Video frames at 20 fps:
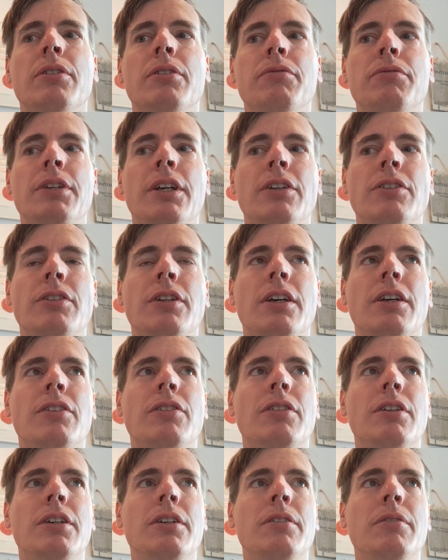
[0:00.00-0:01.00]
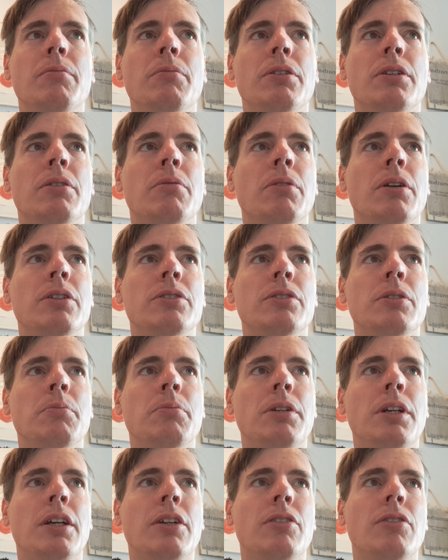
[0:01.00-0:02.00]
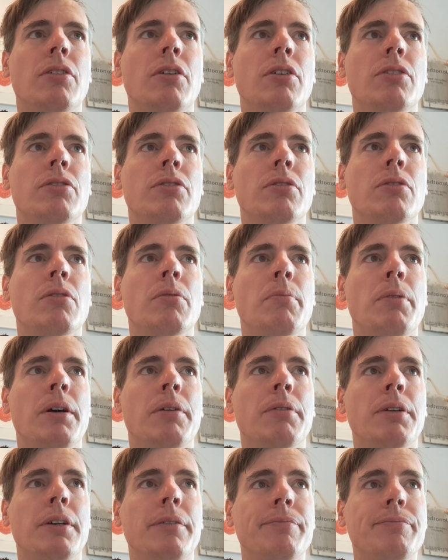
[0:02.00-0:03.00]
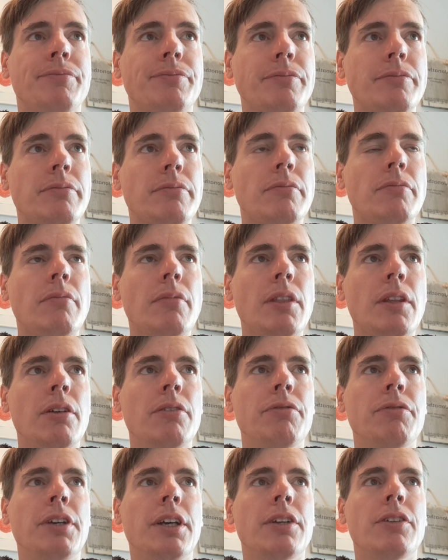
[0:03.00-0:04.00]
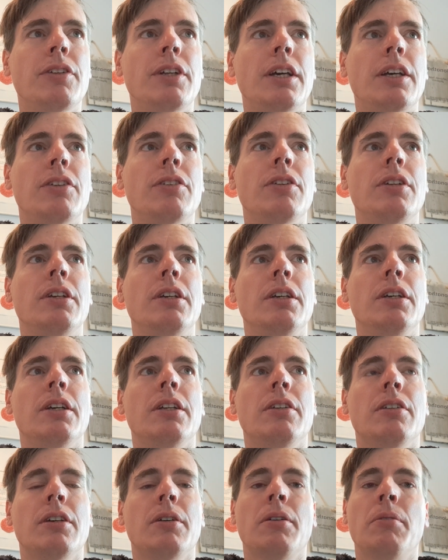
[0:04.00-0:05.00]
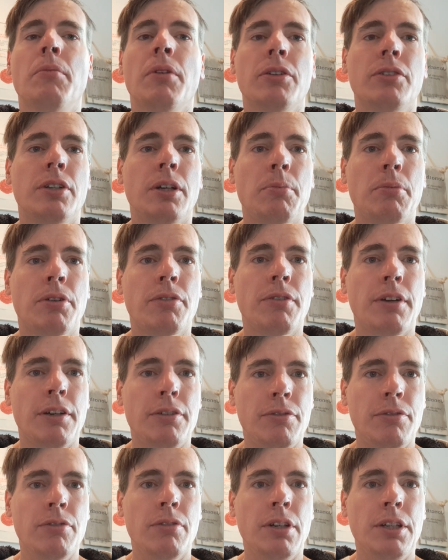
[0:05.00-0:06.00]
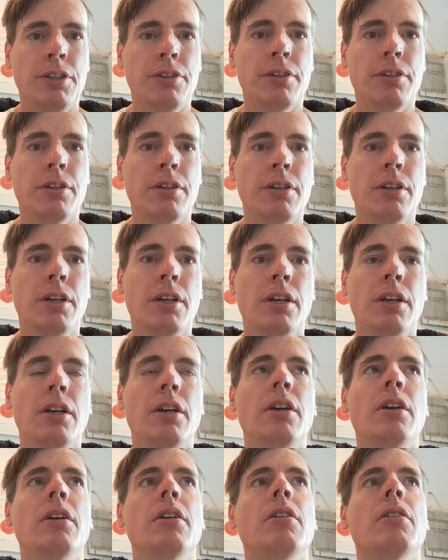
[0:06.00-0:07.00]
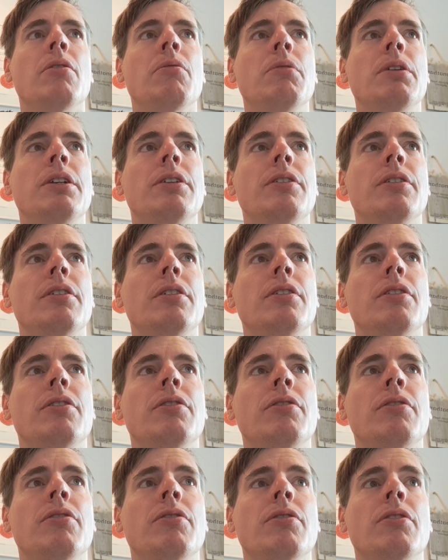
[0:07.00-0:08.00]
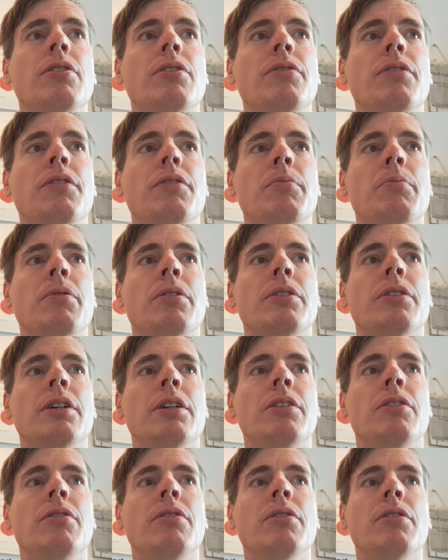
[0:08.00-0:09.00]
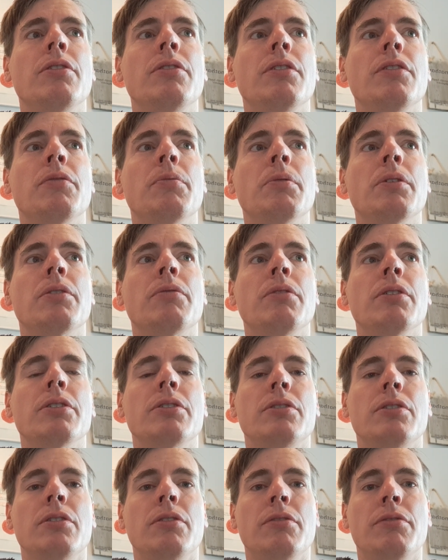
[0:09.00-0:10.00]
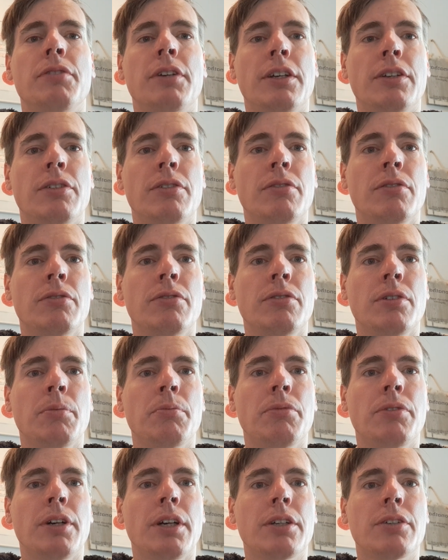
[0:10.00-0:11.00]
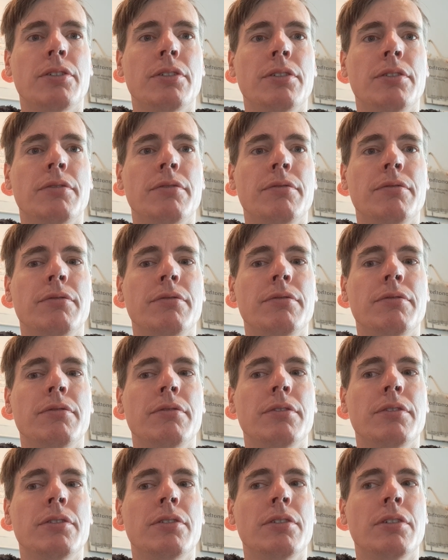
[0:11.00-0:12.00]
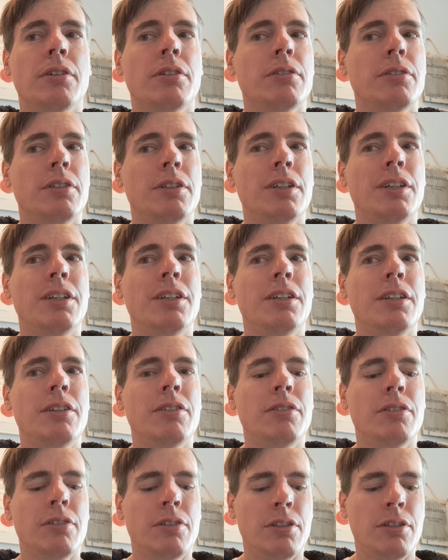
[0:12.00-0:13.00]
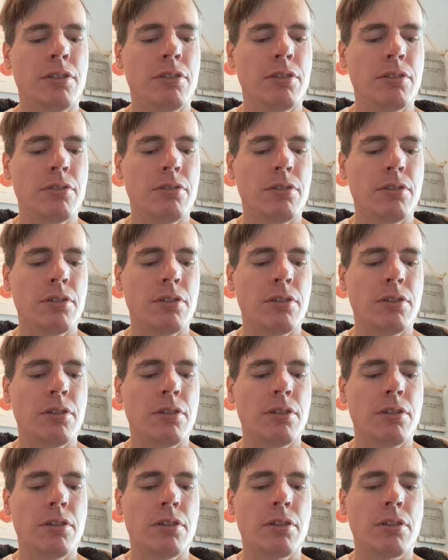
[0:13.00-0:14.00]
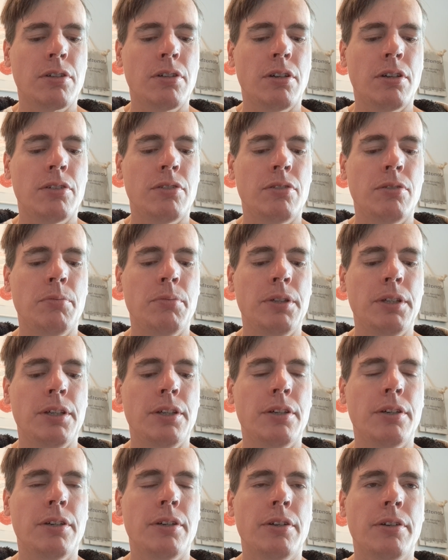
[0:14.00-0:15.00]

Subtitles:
the Fiesta ST, but there were some tests also comparing Fiesta ST and the Mazda MX-5 2-liter with the Suzuki Swift Sport, and the Suzuki Swift Sport was fast on some tracks. So it is not a car to be